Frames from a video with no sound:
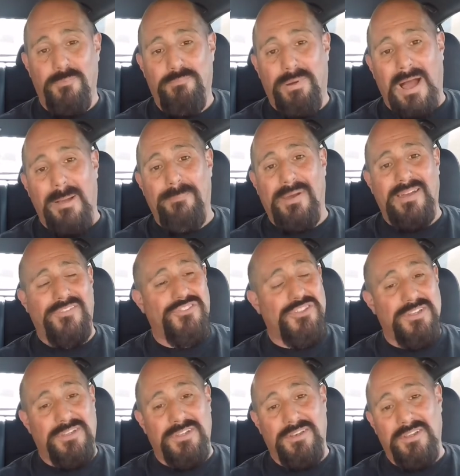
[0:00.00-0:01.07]
Popeye's
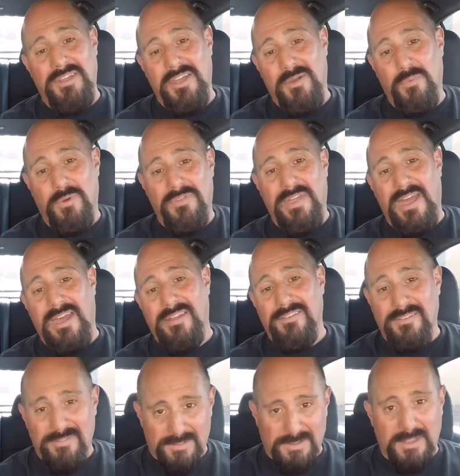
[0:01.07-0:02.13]
Chicken. And with that,
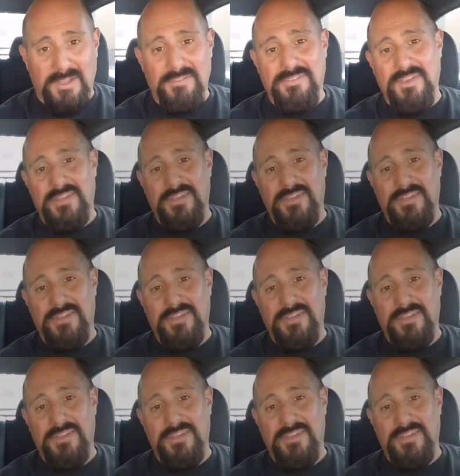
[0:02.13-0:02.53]
I say